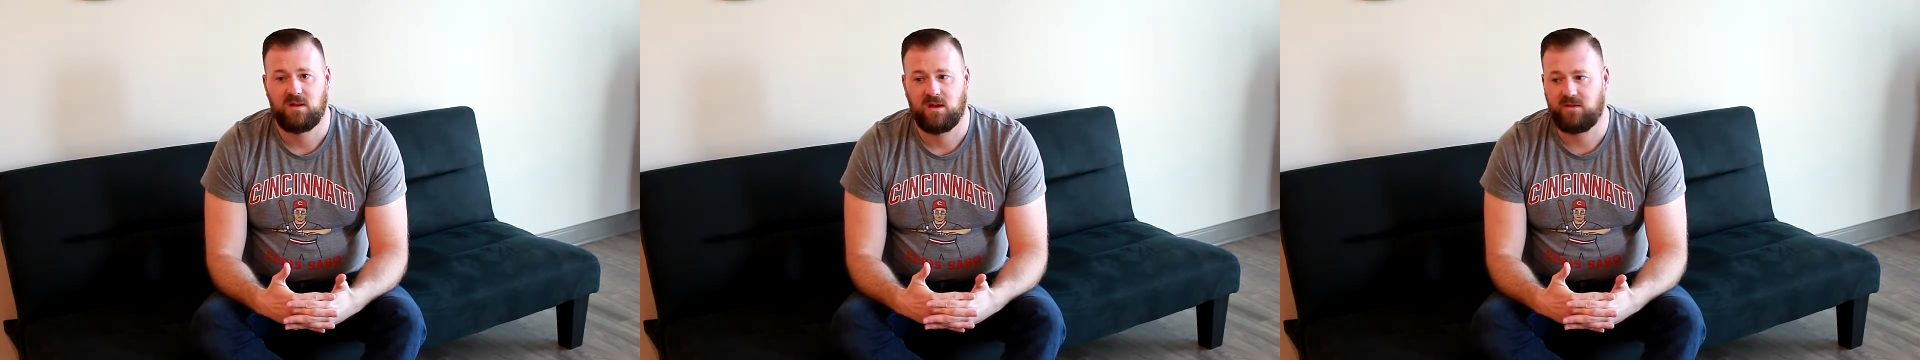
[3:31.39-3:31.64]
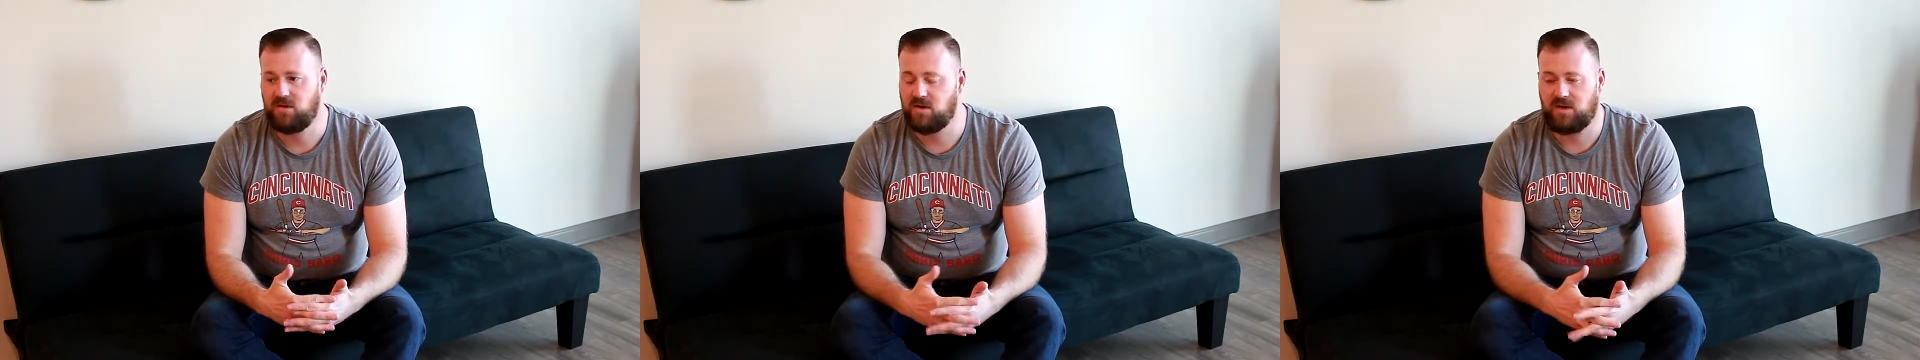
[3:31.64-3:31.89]

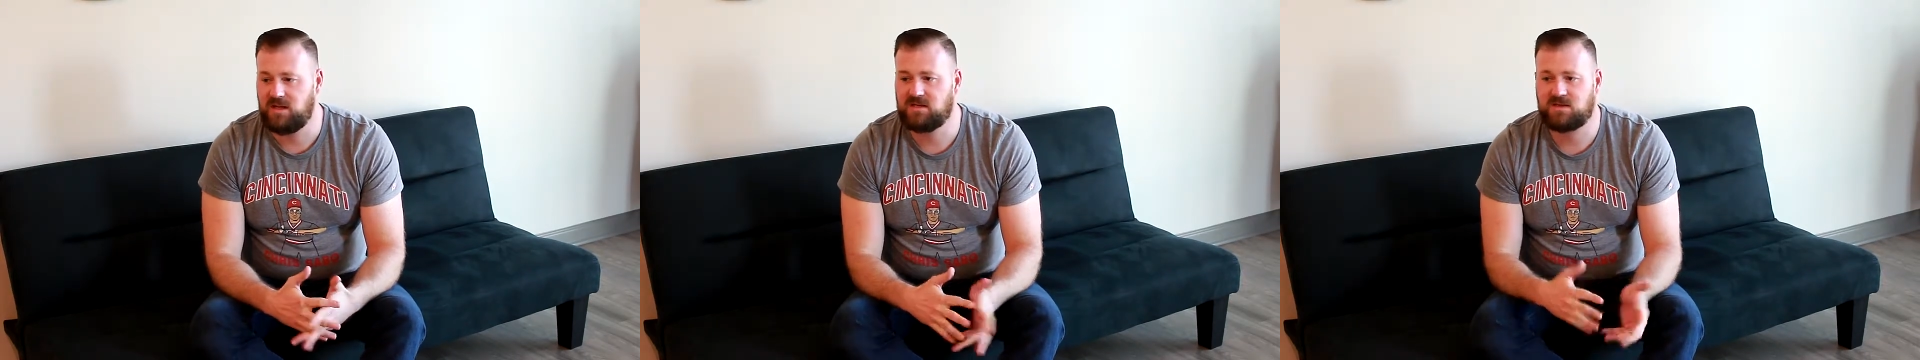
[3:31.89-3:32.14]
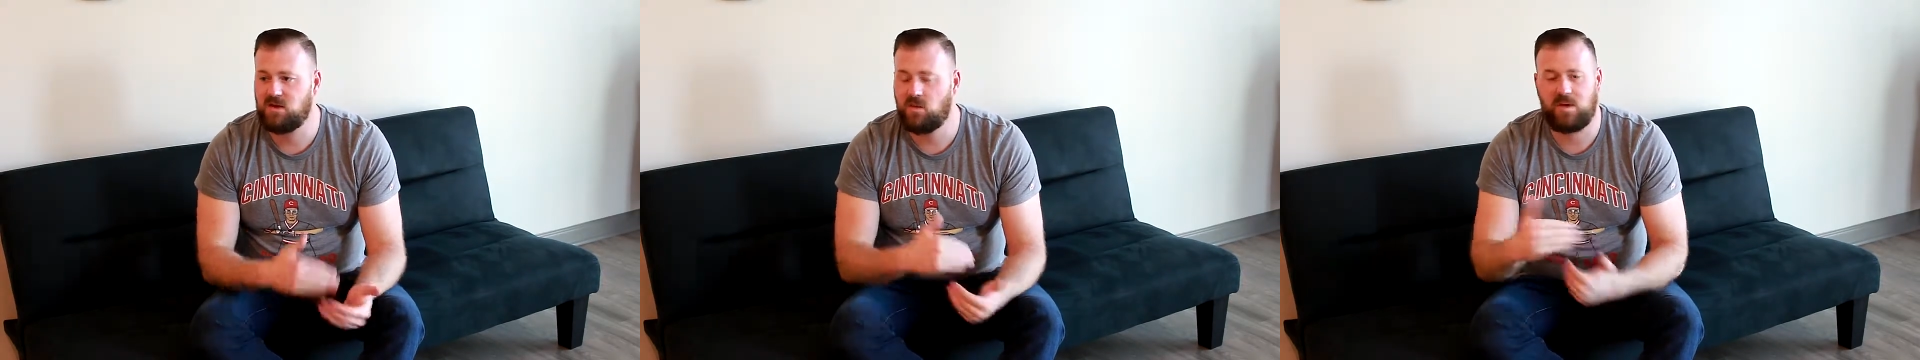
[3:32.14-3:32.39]
There
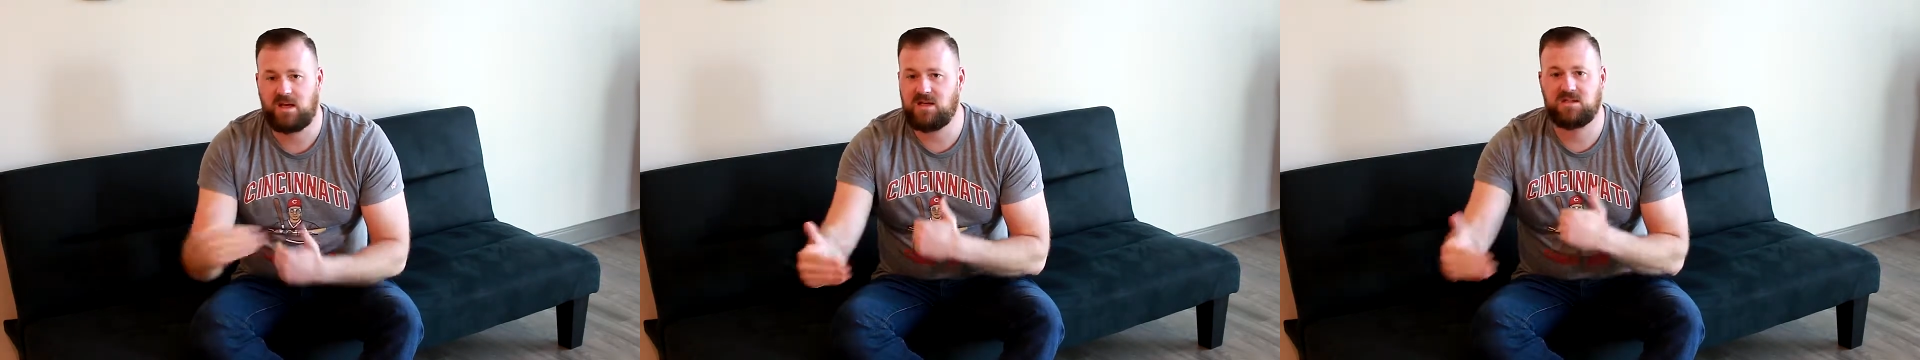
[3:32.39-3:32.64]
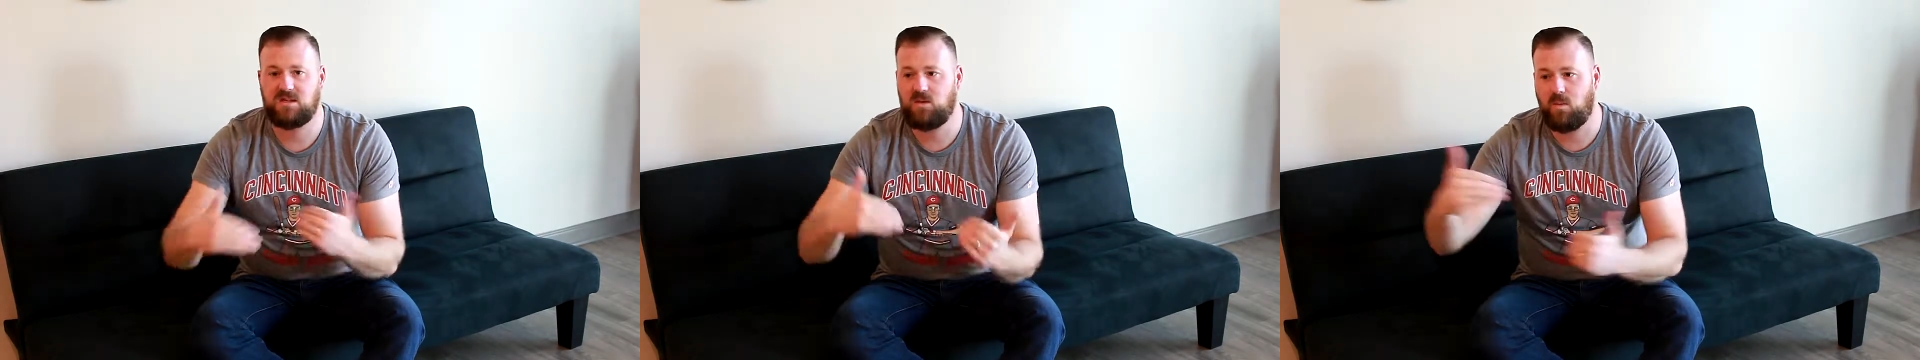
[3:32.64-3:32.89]
is no
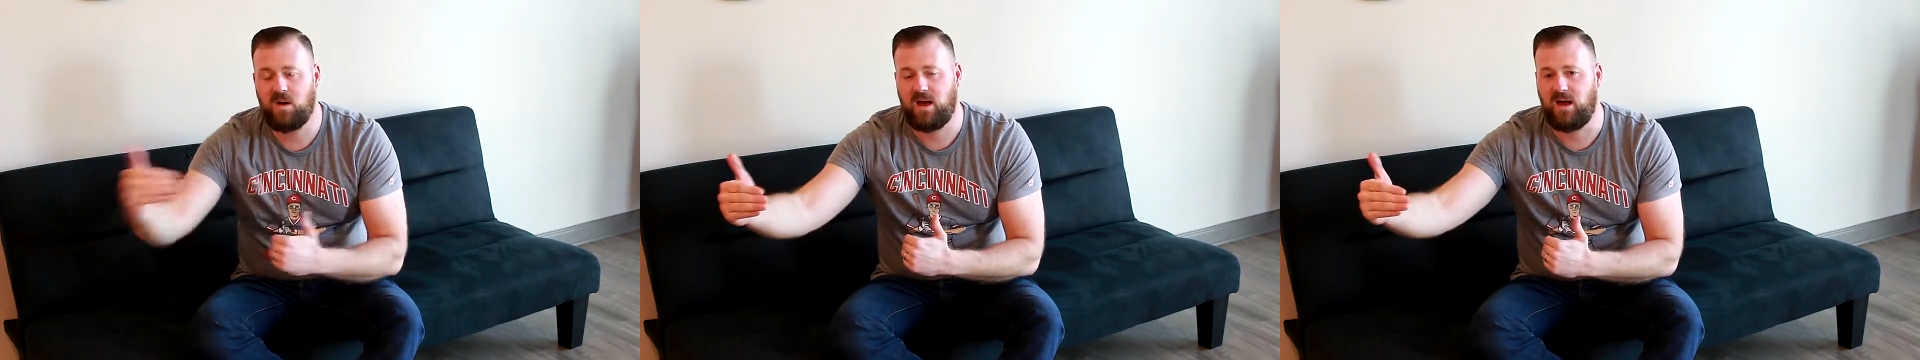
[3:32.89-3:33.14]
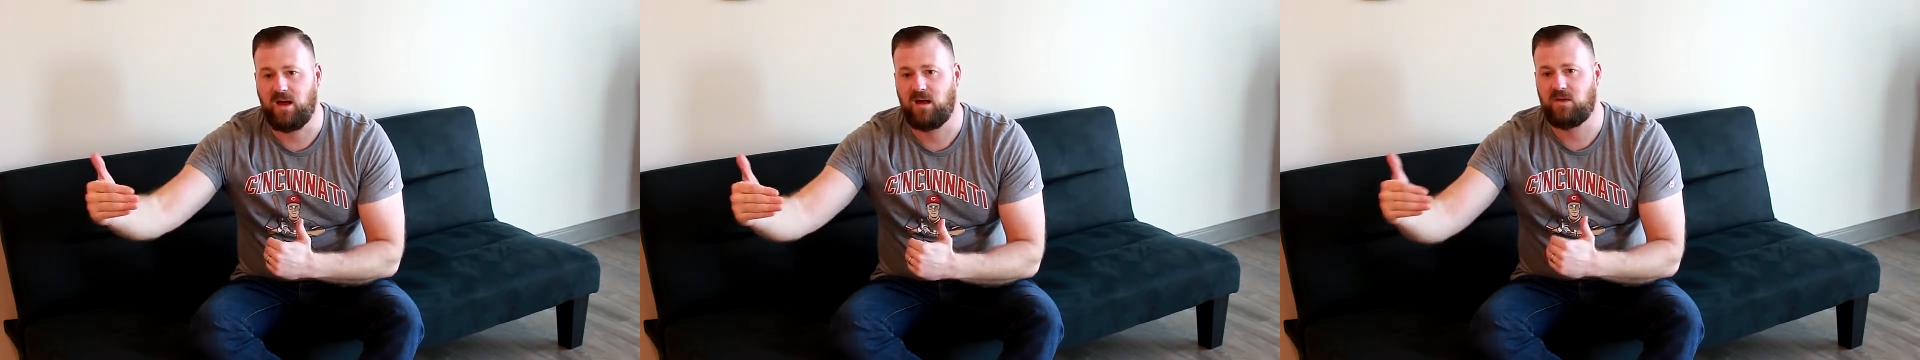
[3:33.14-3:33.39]
easy way.